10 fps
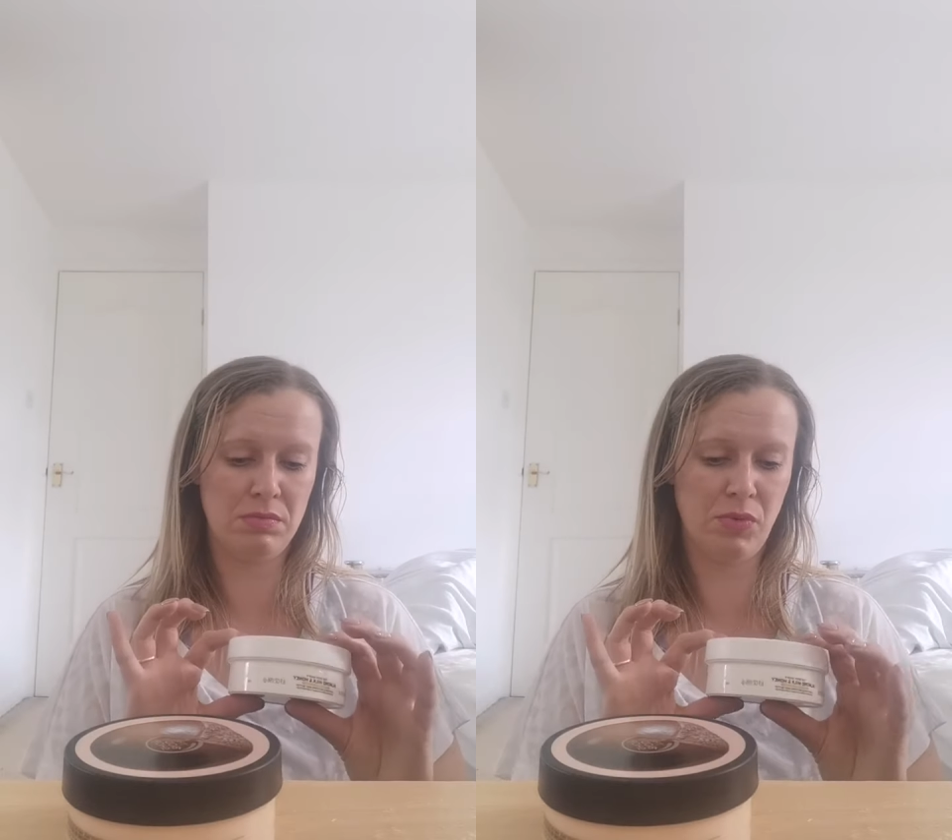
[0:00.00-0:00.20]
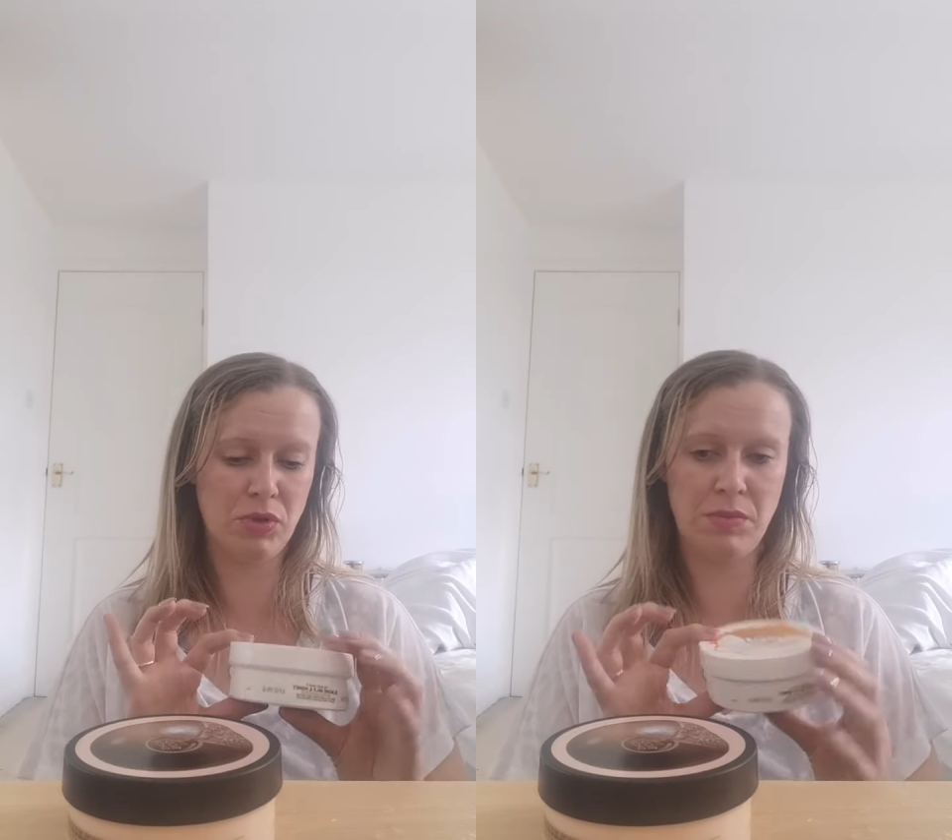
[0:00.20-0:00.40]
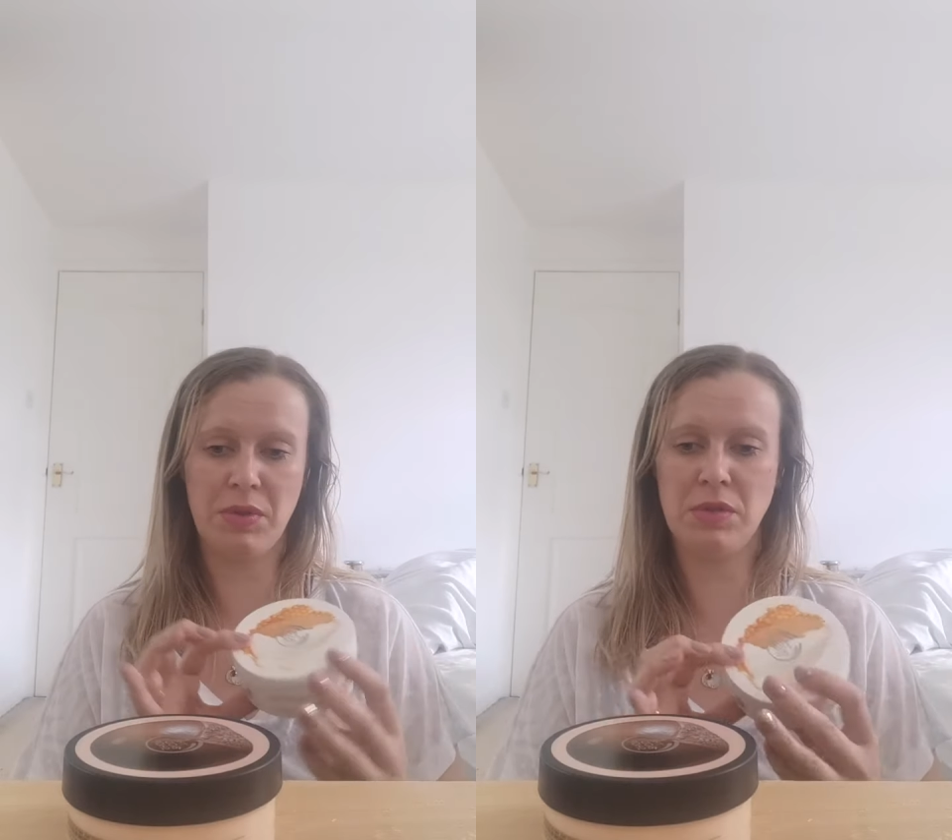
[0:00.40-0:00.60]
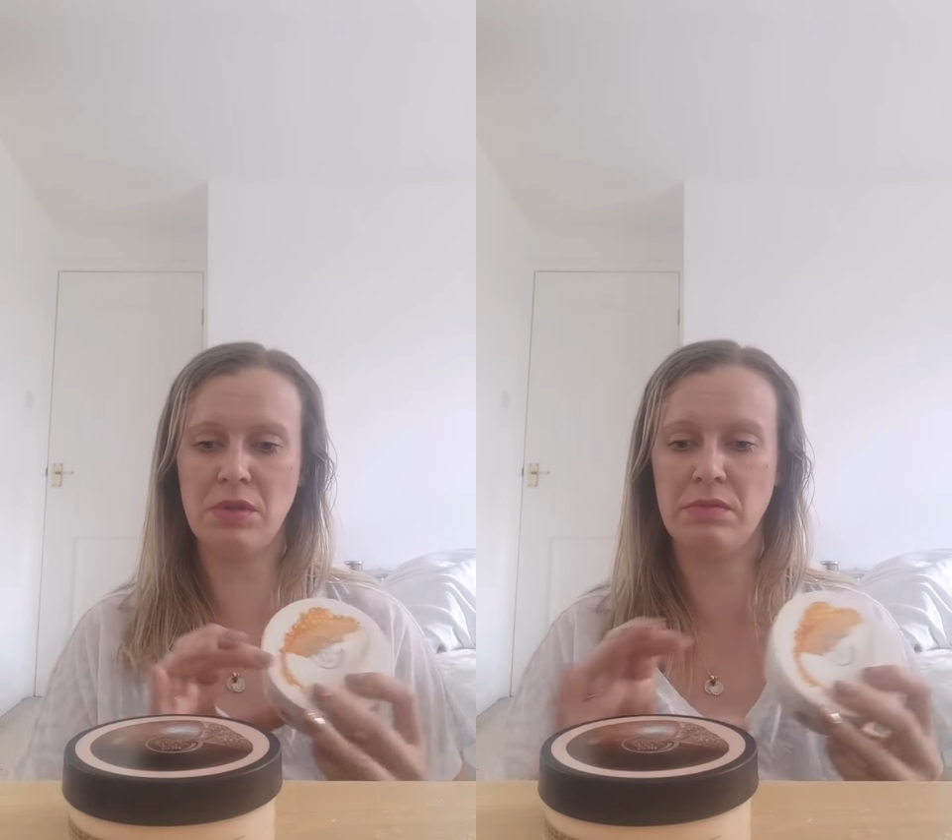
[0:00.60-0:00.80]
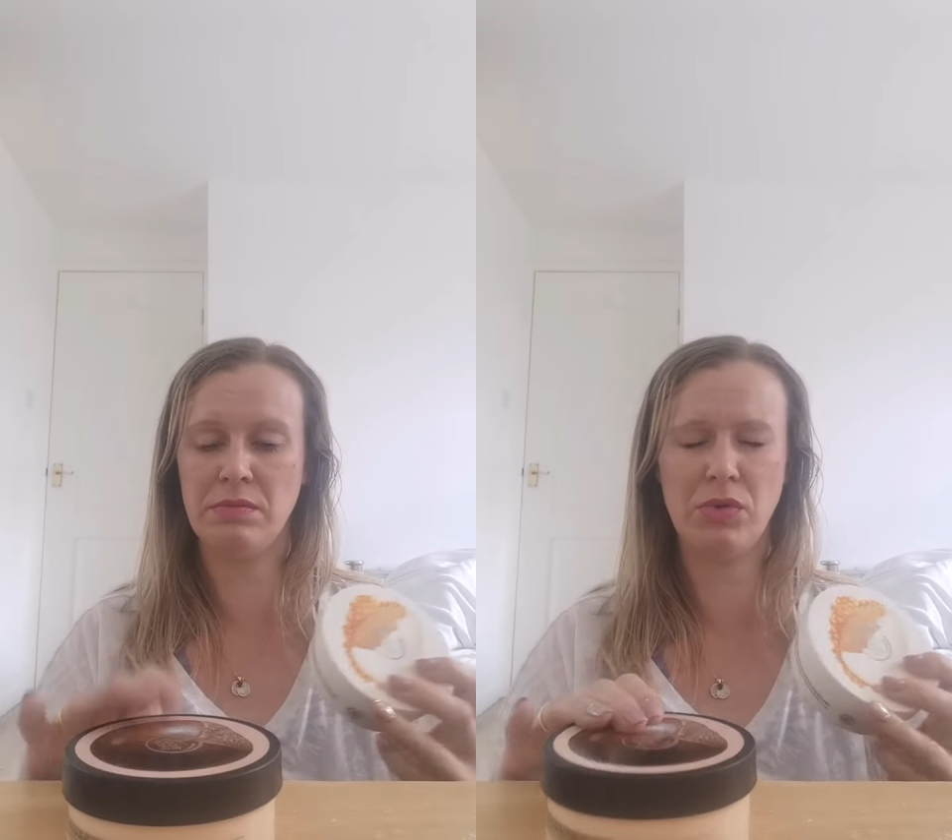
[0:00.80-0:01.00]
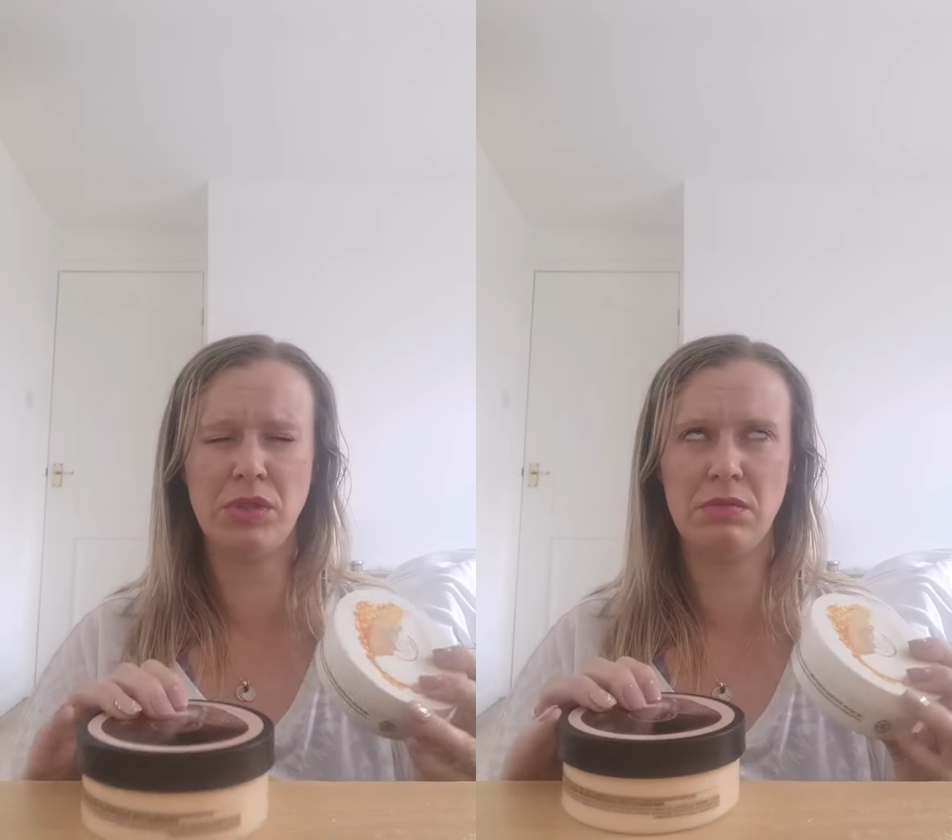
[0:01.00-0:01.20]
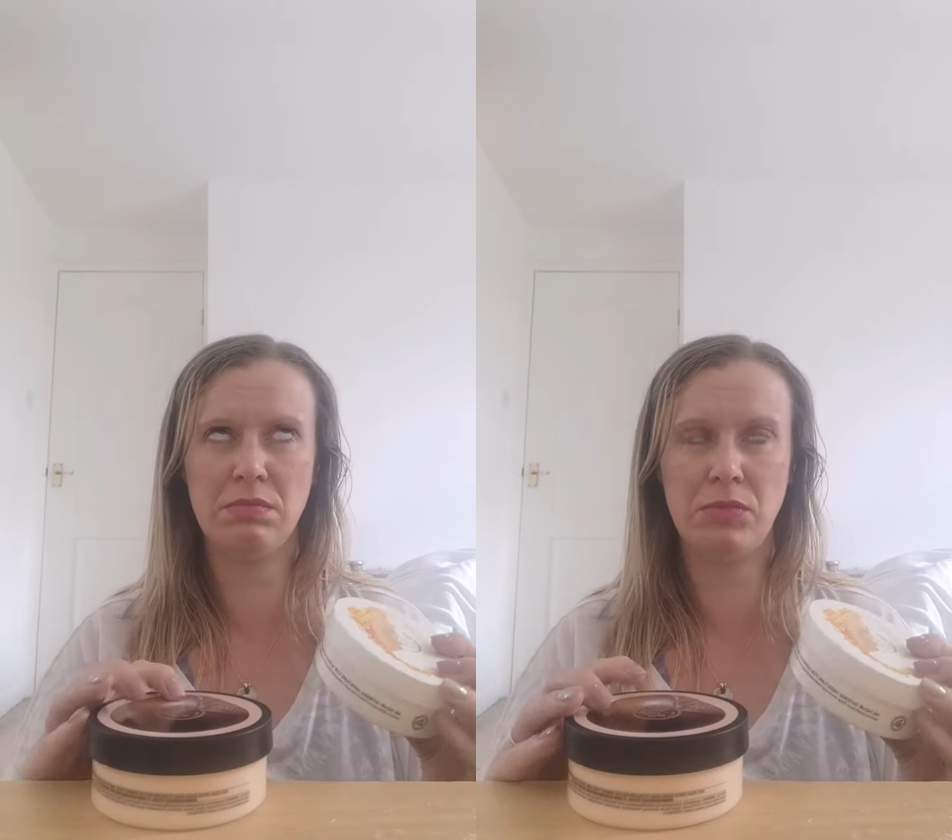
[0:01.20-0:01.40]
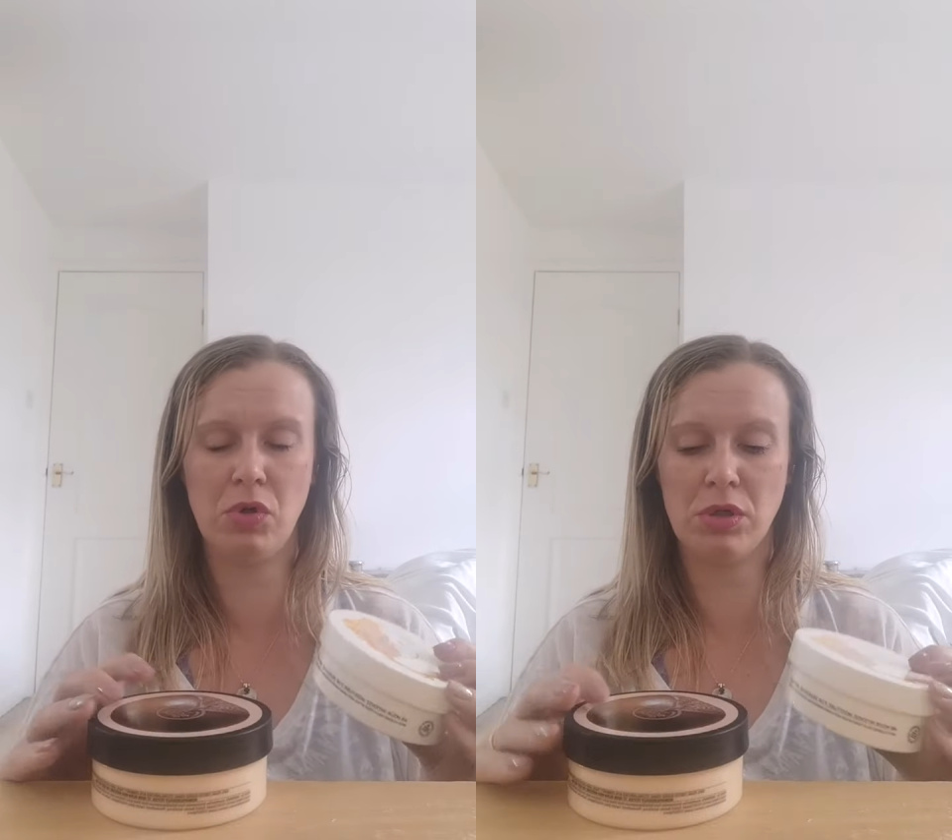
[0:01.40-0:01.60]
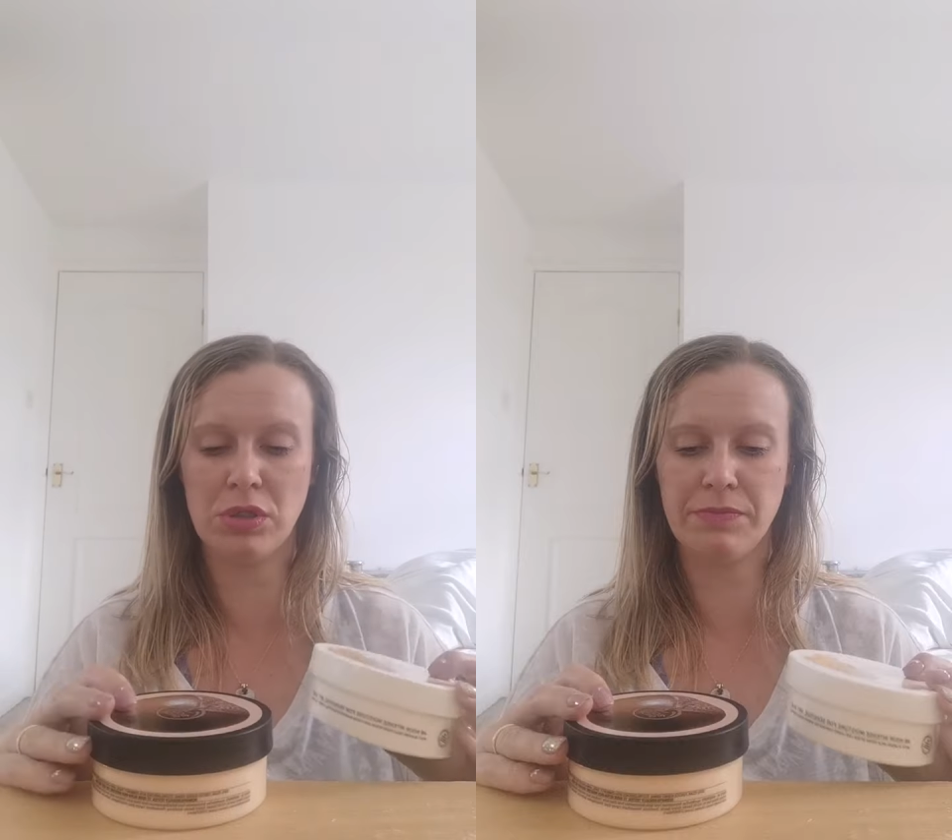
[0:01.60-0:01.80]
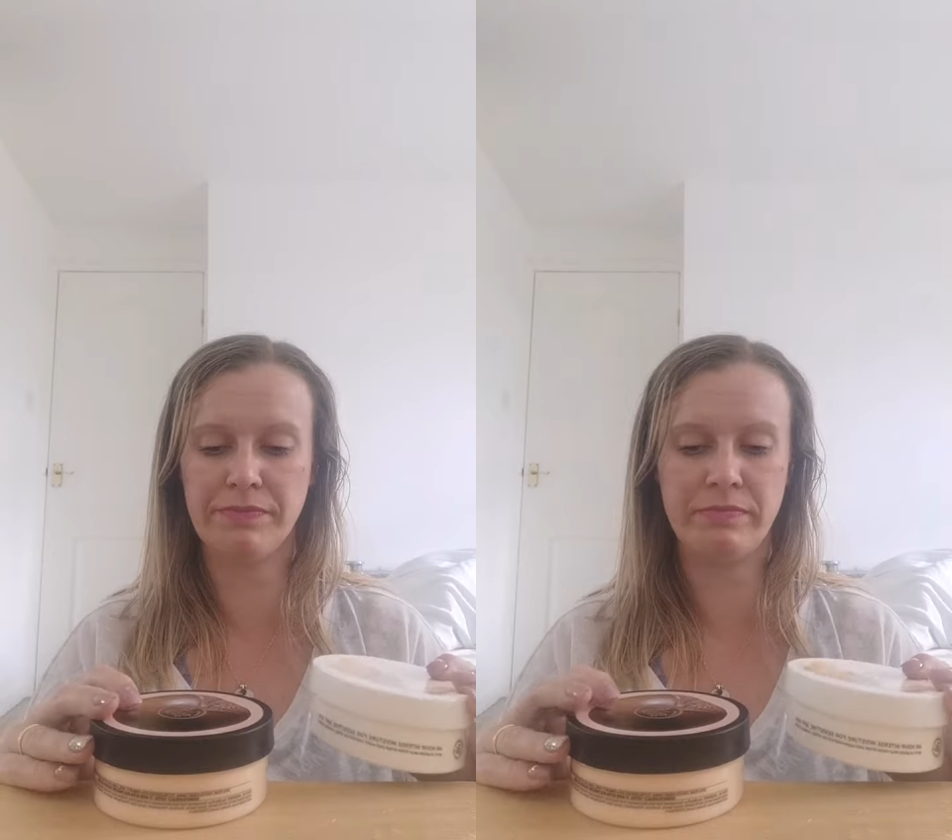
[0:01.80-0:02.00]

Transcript: body butter, body yogurt.